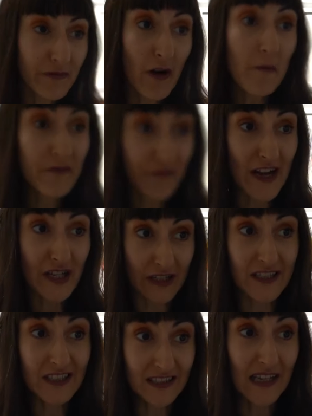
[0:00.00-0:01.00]
from fashion
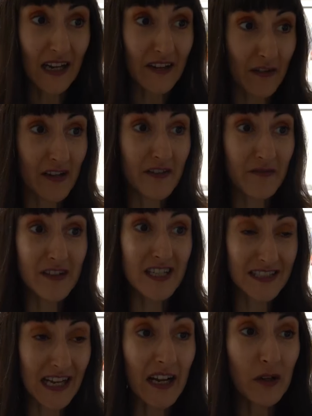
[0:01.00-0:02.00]

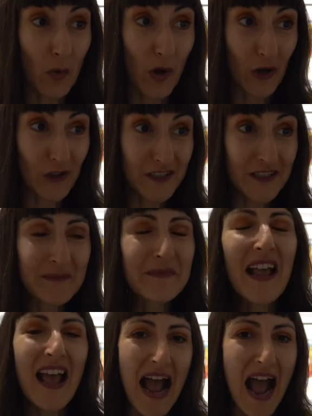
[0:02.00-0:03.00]
design world.
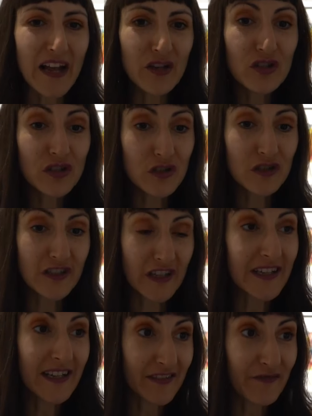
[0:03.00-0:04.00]
I used to
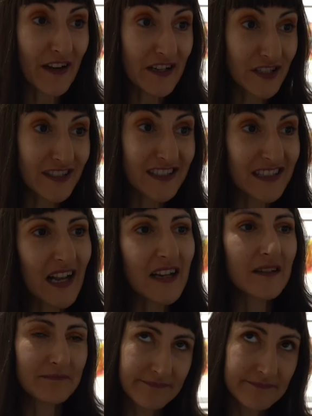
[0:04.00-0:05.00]
study fashion
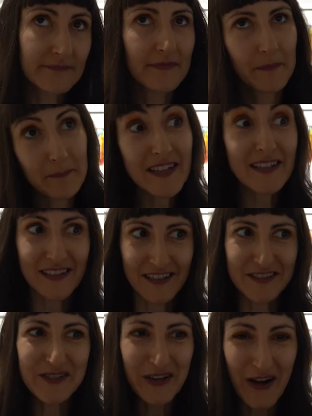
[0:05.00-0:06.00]
design many
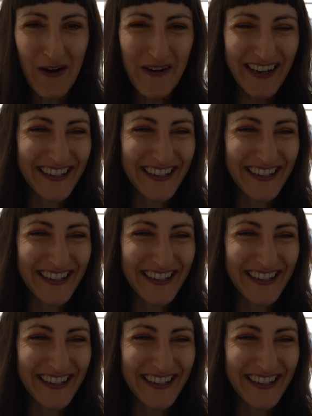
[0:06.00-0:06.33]
years ago,